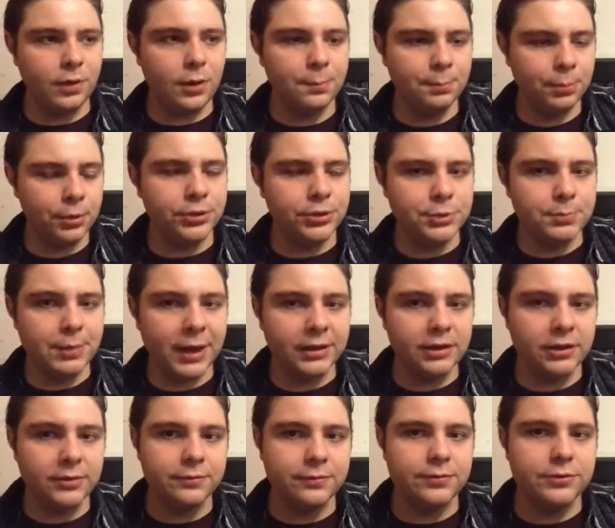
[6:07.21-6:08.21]

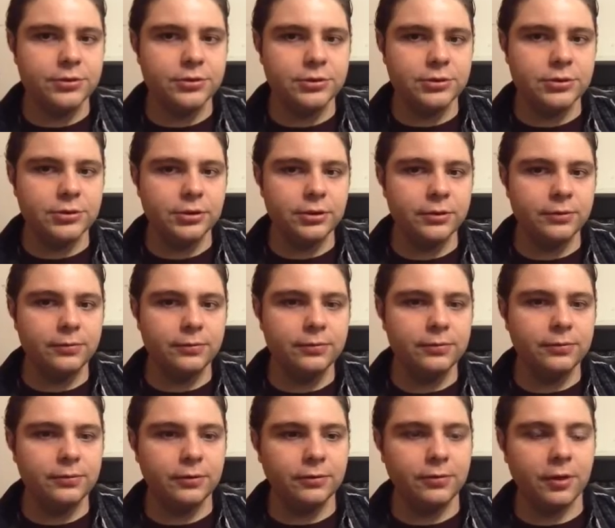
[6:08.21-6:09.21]
perspectives
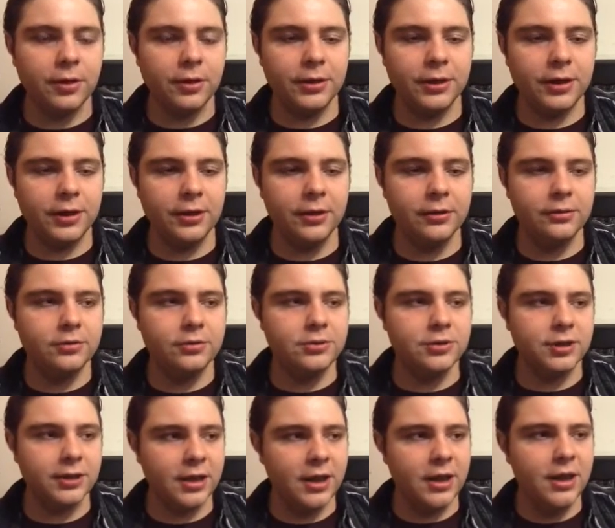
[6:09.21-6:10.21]
of all the characters.
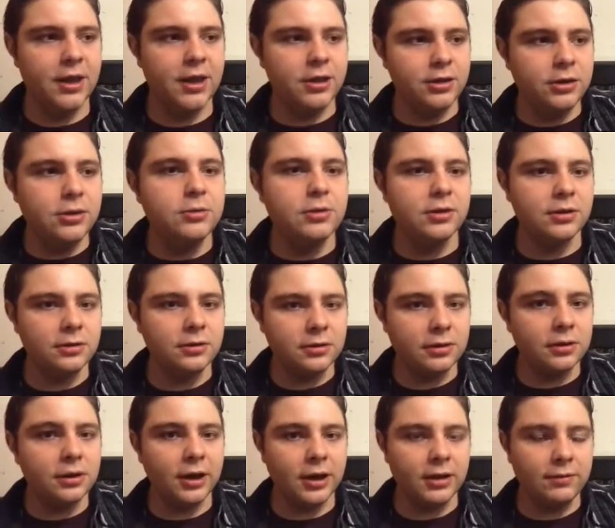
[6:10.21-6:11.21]
Like, you can
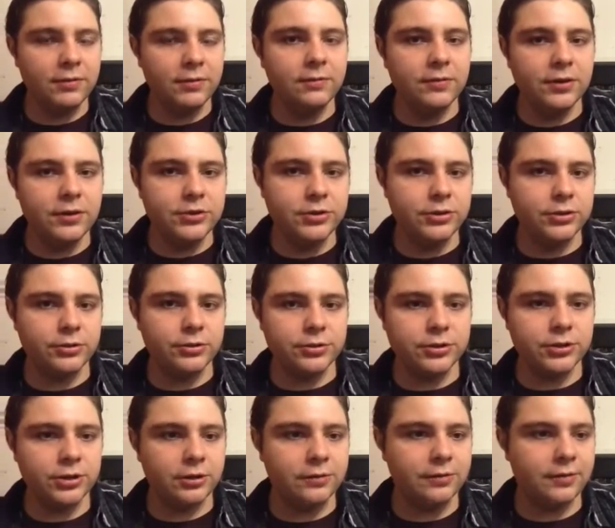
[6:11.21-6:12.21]
kind of envision
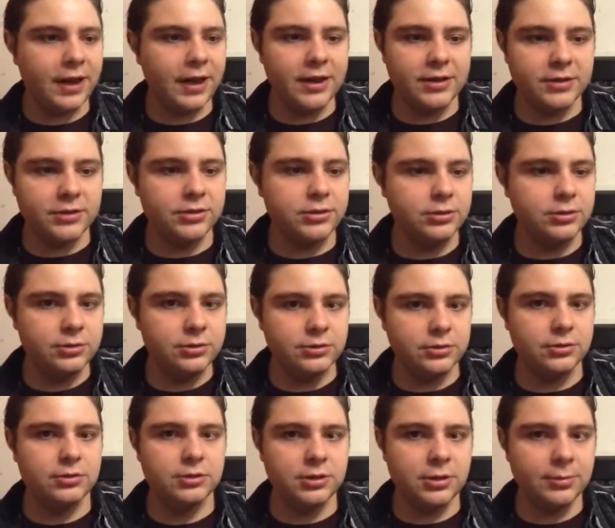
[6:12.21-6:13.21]
yourself as
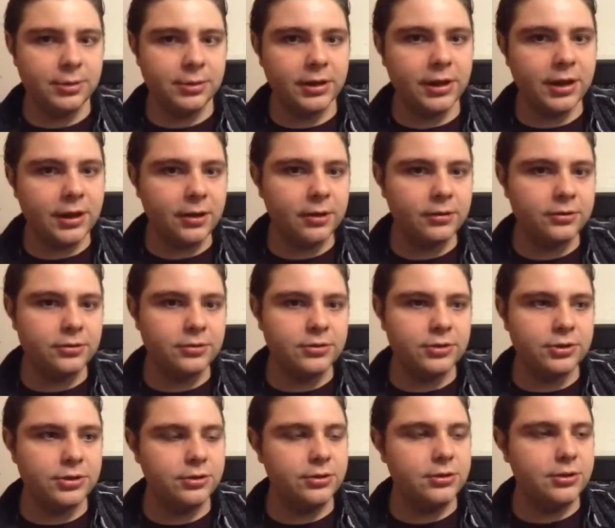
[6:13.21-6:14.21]
some of the characters
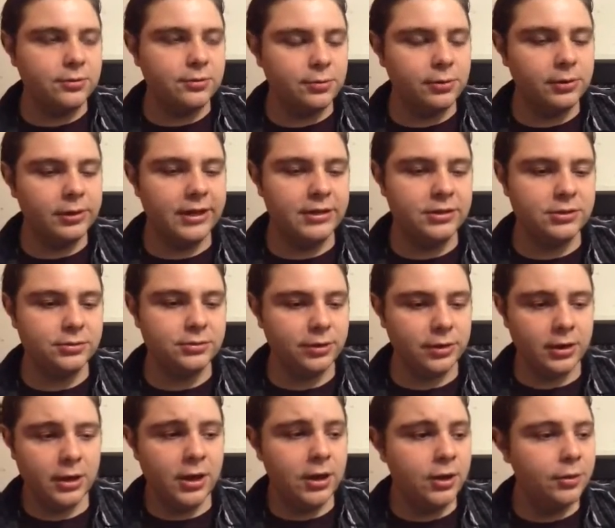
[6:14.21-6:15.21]
here. You can relate to it,
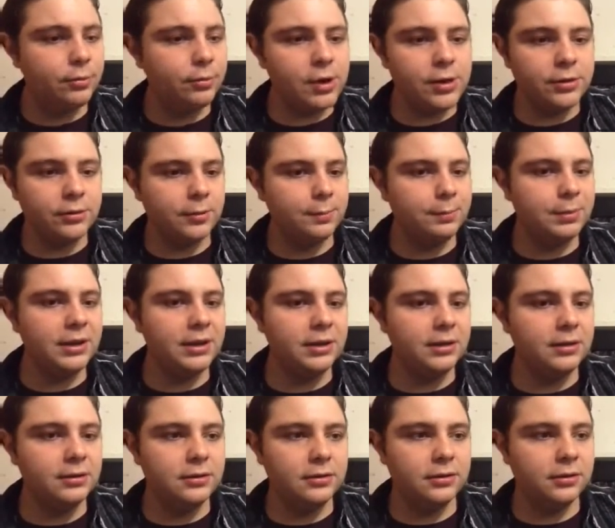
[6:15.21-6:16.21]
whether it
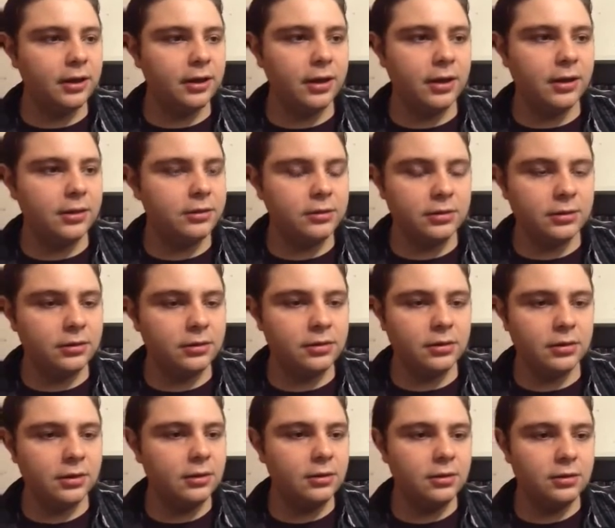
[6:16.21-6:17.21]
be
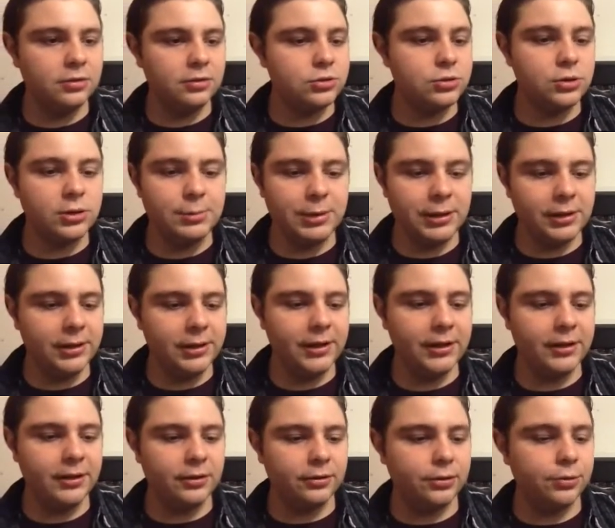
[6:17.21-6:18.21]
the Shirley MacLaine
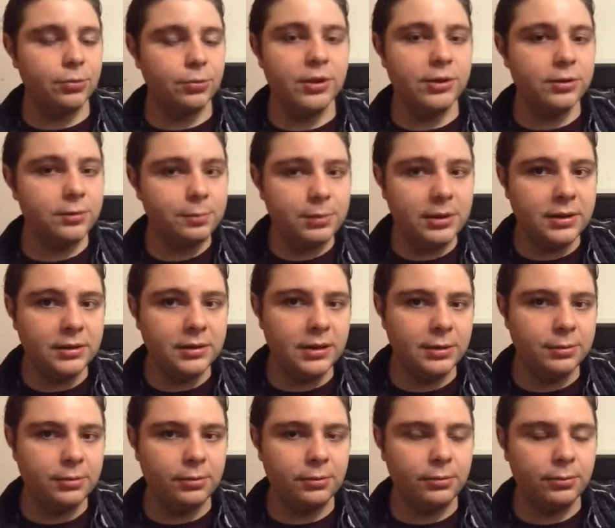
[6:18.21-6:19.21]
character, whether it be the
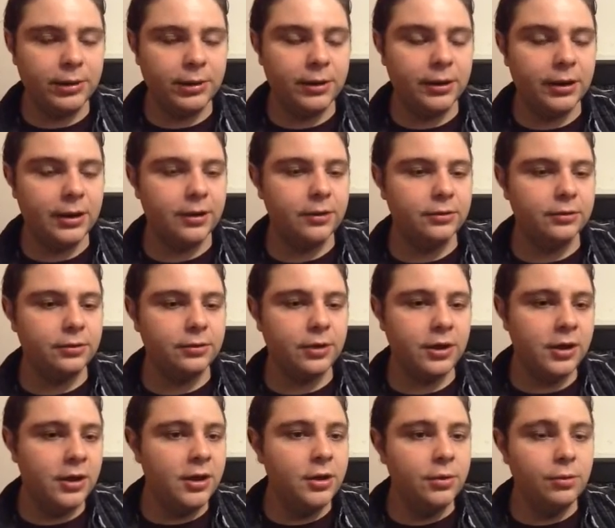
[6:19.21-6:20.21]
Deborah Winger character,
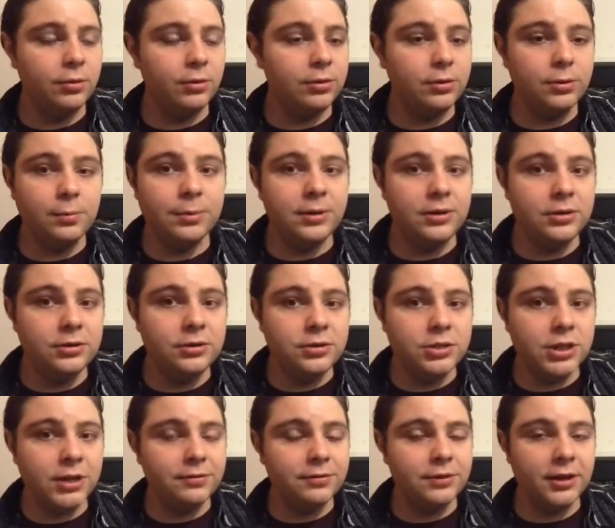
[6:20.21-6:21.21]
whether it be
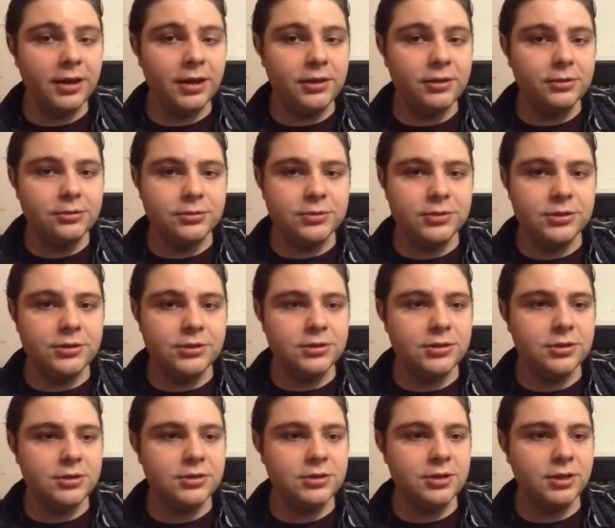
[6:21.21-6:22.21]
Jeff Daniels
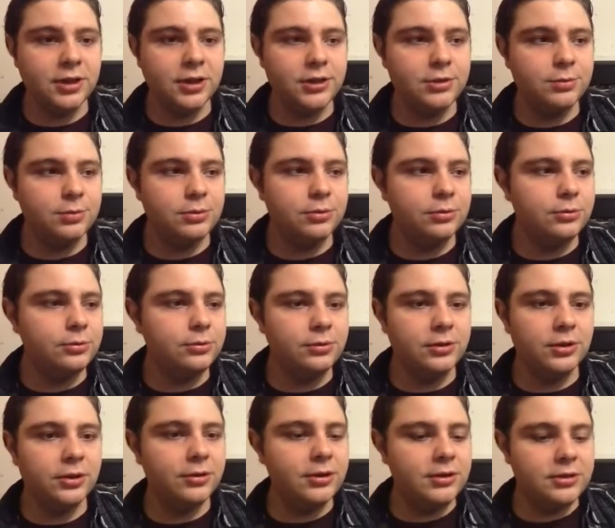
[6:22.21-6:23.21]
as the husband, who, you
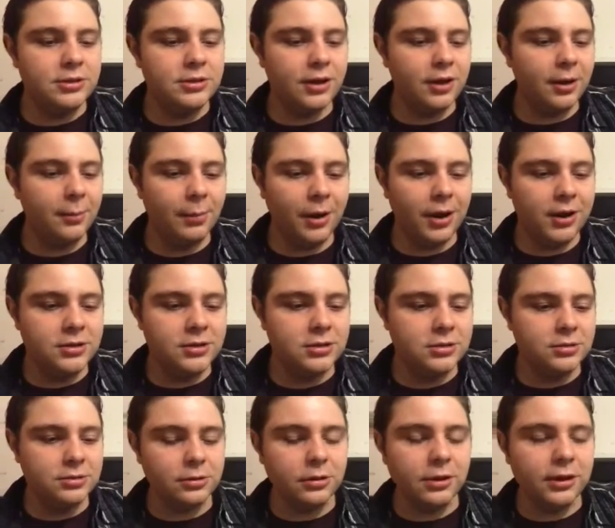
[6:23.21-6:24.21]
know, he's not a
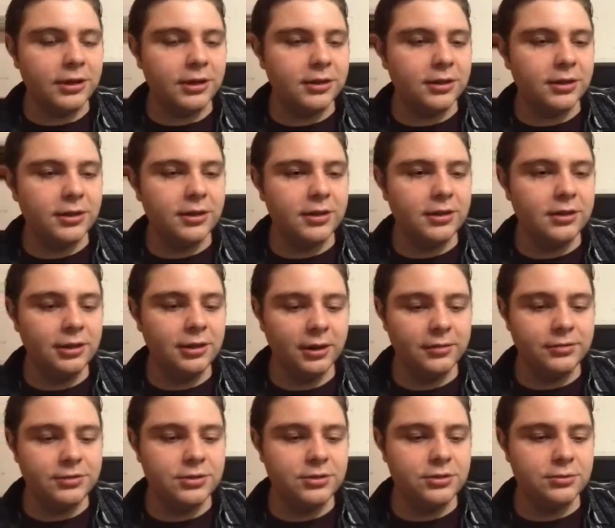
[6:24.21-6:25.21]
monster or anything. He
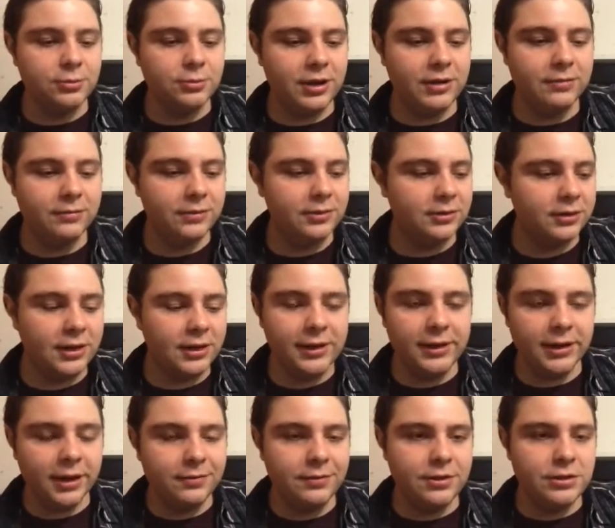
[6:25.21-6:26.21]
loves his wife, and they
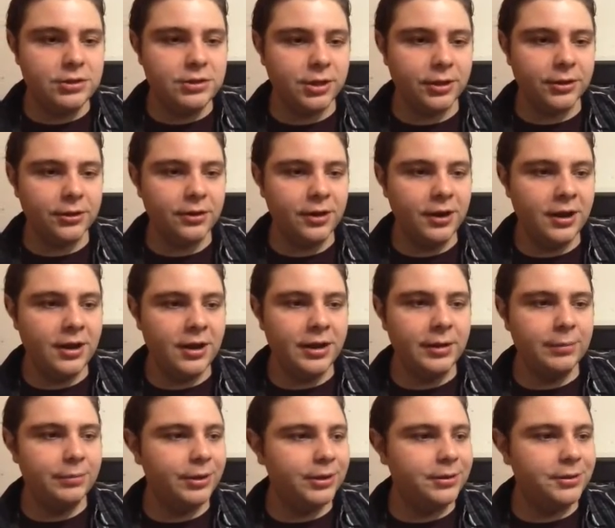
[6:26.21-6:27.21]
love each other,
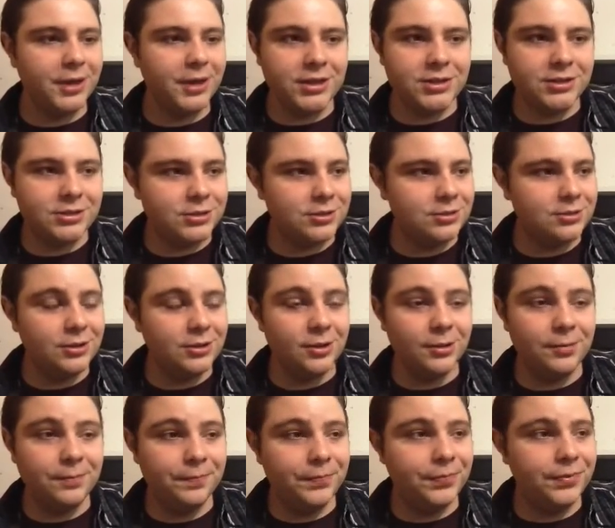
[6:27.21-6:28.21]
but that's, you know,
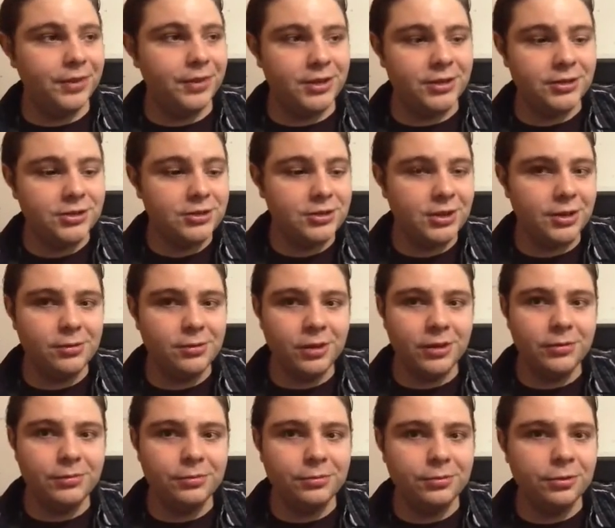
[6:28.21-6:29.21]
that's just how
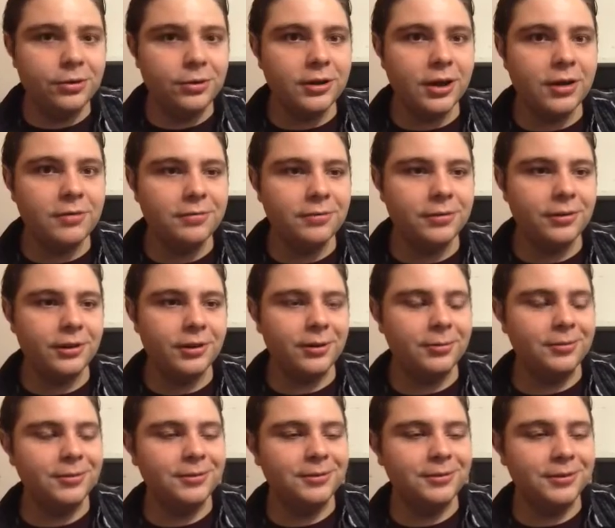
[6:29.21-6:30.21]
life turned out for them,
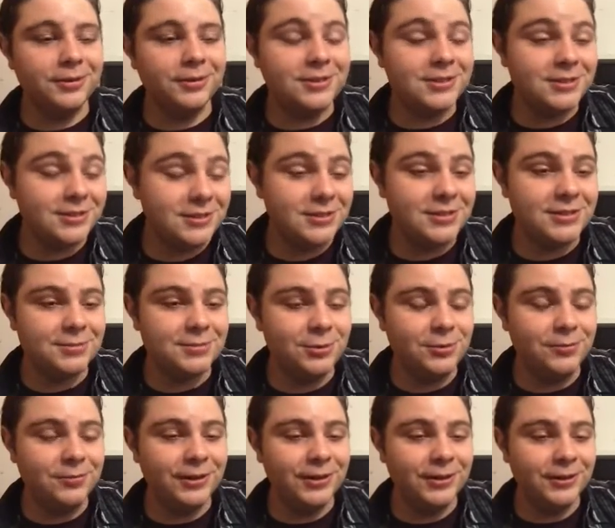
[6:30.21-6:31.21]
and it's
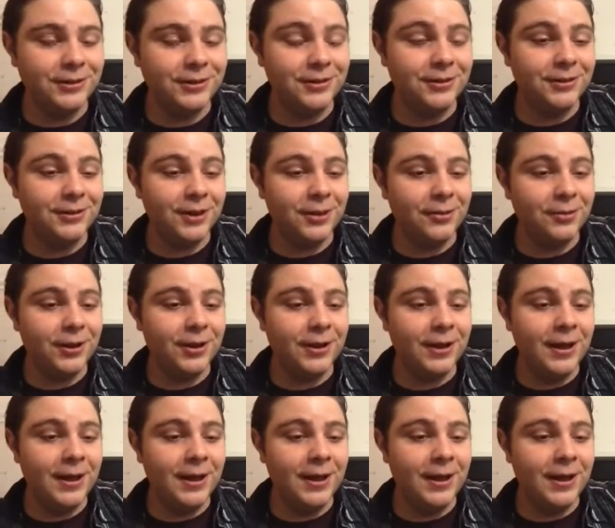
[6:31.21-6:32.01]
moving in that way.